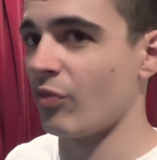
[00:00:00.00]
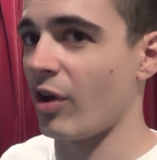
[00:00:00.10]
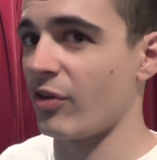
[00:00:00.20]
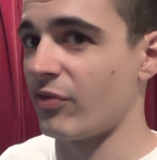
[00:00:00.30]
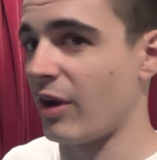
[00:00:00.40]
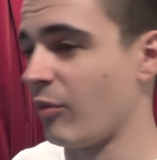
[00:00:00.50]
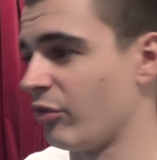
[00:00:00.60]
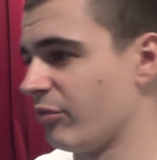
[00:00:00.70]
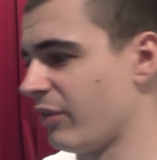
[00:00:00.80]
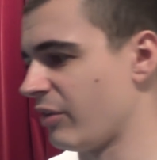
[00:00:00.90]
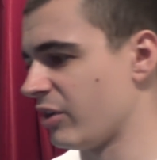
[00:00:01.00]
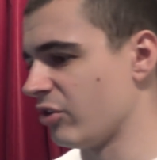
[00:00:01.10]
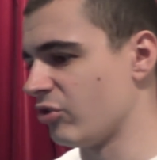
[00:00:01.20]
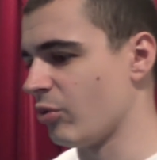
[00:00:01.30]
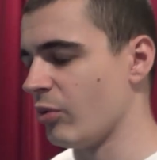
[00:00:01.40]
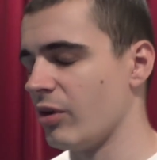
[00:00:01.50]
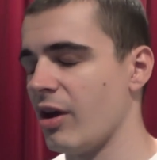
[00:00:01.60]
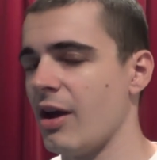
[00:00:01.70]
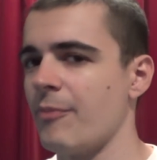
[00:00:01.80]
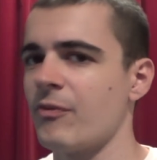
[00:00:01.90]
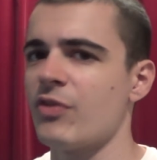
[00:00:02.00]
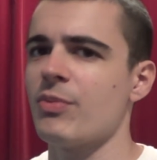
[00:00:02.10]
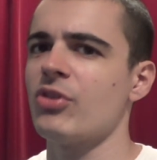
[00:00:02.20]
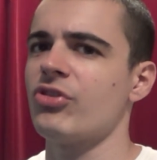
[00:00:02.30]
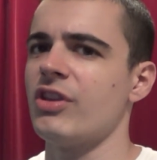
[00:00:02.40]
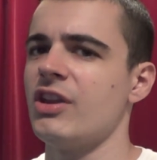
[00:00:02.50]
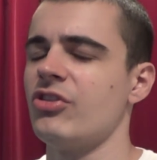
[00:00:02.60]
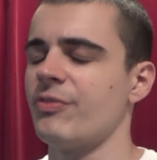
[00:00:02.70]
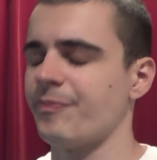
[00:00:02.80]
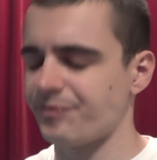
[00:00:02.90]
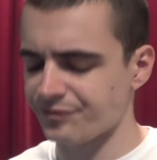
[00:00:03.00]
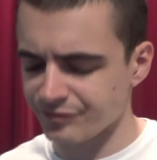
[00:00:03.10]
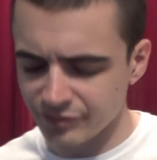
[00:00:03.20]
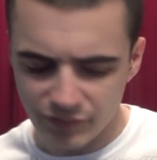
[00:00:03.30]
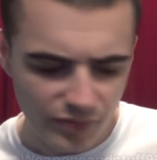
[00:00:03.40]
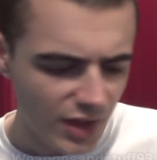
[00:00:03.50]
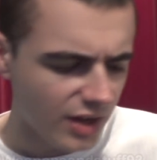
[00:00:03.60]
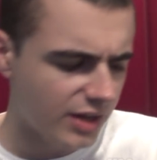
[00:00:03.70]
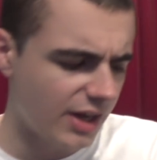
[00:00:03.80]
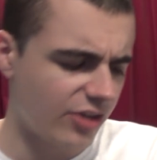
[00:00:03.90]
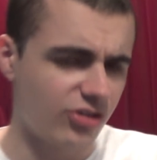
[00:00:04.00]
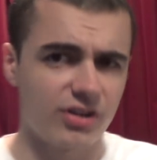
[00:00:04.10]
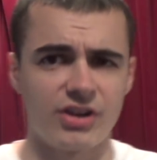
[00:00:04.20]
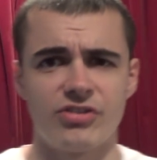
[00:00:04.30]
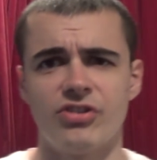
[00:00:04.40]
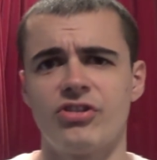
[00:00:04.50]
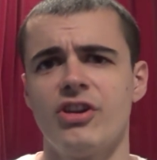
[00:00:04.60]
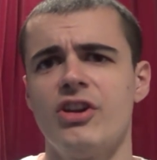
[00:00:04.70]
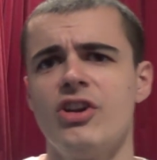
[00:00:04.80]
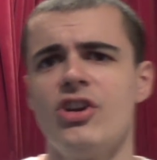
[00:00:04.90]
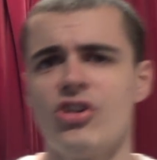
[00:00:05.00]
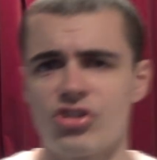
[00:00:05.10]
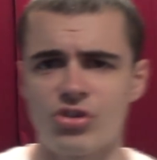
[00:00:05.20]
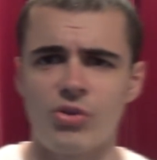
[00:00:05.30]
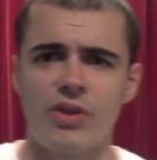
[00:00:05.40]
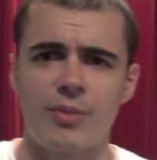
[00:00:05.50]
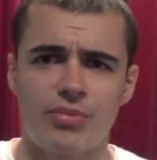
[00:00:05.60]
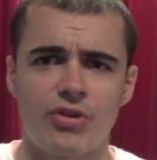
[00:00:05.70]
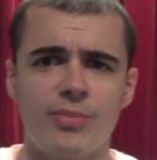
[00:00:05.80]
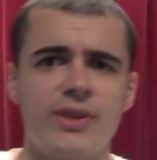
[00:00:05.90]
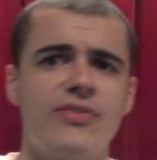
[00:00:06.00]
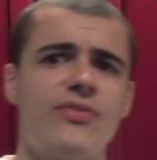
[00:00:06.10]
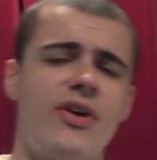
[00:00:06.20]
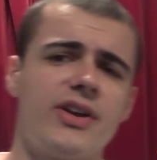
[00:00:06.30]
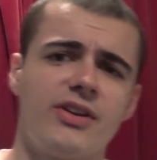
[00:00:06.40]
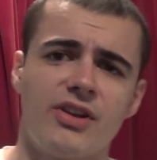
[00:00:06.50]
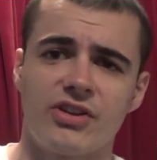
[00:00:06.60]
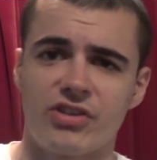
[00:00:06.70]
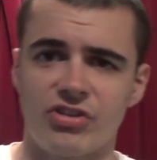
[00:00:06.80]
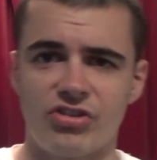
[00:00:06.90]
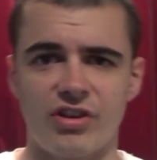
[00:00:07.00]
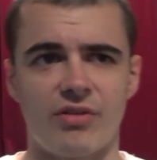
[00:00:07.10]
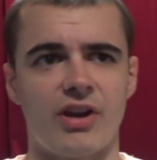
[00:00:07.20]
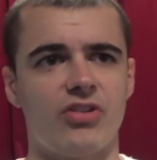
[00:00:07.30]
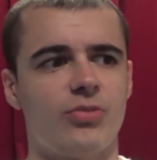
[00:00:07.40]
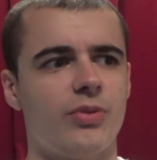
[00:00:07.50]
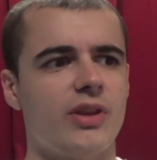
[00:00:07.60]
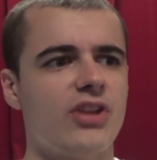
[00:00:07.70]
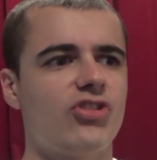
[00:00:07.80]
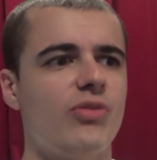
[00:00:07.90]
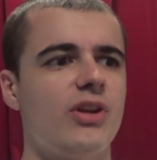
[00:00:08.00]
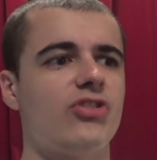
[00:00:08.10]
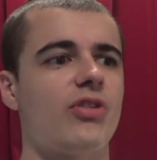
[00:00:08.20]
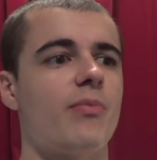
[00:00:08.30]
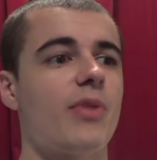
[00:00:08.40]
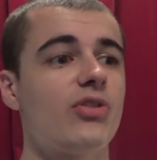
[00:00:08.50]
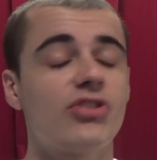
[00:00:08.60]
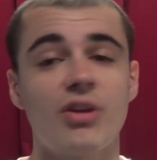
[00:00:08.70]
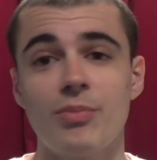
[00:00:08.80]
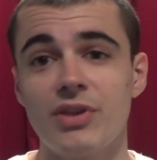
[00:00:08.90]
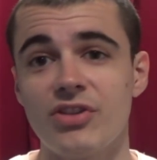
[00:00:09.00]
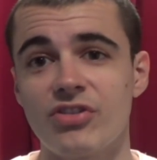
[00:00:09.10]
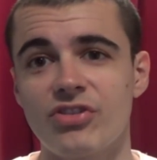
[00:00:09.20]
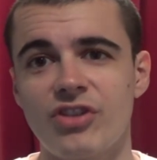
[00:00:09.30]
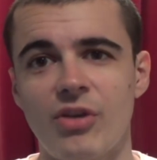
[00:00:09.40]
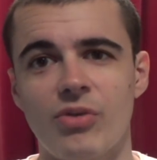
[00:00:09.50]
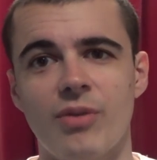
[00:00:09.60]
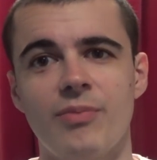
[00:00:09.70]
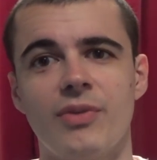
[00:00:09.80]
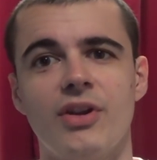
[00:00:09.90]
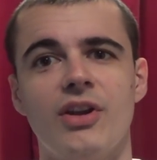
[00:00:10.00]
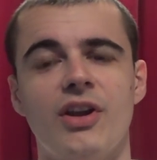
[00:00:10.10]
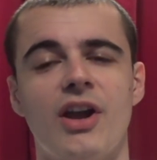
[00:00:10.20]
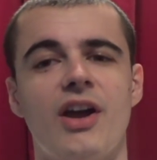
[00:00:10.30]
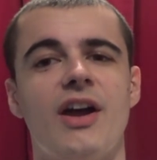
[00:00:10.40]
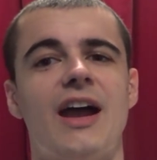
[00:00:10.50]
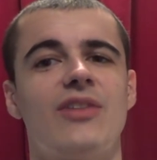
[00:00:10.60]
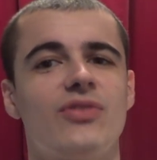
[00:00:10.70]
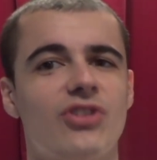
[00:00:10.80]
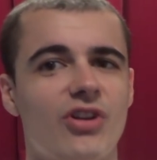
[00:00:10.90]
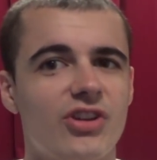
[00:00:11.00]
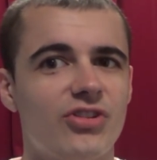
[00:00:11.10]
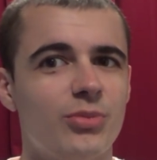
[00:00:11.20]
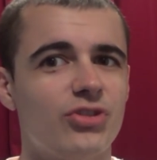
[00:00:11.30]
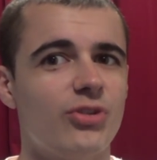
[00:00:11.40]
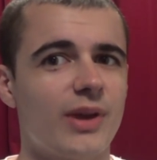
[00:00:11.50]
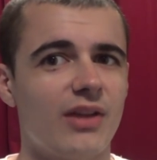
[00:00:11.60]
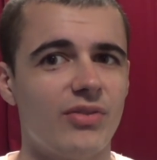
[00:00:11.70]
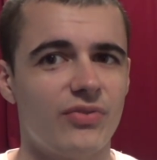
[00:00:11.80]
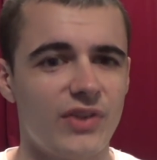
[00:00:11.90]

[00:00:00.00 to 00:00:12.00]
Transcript: I found wasn't very good at all. With most of these electric lighters, sure, they're probably fine at lighting cigarettes, but the issue is most companies that sell them advertise them as doing other